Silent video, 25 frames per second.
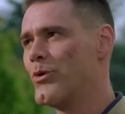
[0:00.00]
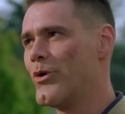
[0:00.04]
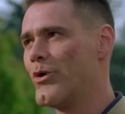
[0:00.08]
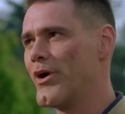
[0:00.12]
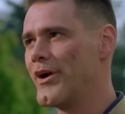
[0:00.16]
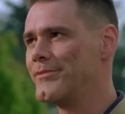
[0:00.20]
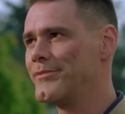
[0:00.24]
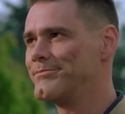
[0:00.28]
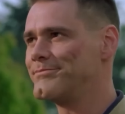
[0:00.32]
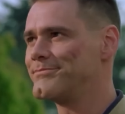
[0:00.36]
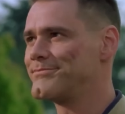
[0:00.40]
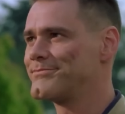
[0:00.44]

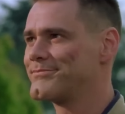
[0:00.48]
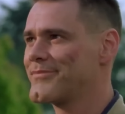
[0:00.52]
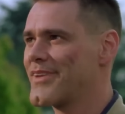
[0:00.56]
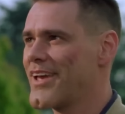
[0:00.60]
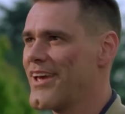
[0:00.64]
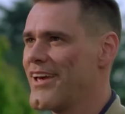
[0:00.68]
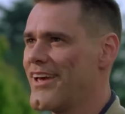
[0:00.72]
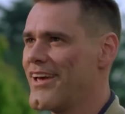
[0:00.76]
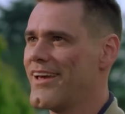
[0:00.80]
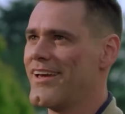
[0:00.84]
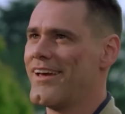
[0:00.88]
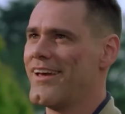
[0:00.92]

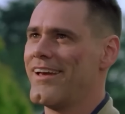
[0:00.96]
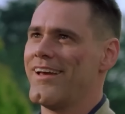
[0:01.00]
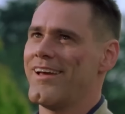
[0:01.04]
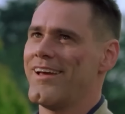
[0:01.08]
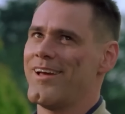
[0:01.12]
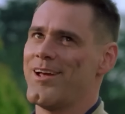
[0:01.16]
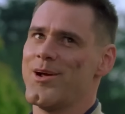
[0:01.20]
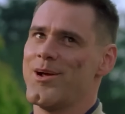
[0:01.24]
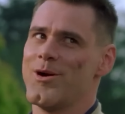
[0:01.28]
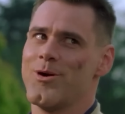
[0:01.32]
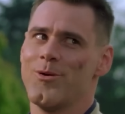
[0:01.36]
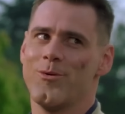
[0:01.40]

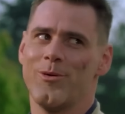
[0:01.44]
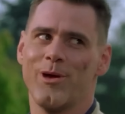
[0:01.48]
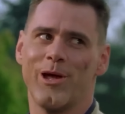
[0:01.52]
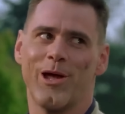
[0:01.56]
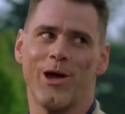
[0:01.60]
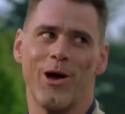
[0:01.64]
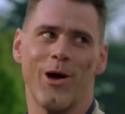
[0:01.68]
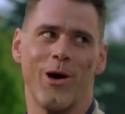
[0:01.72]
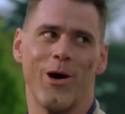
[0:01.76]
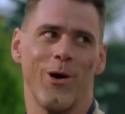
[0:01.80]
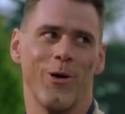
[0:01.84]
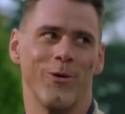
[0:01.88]
Boy. Here we
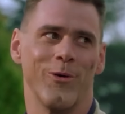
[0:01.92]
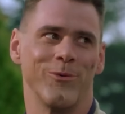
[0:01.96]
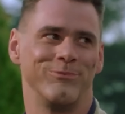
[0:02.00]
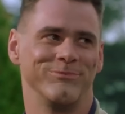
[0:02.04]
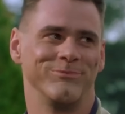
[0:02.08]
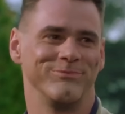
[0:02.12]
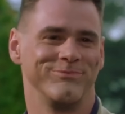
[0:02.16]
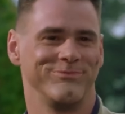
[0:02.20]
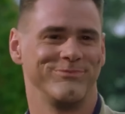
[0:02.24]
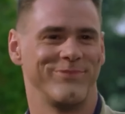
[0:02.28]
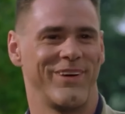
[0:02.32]
go.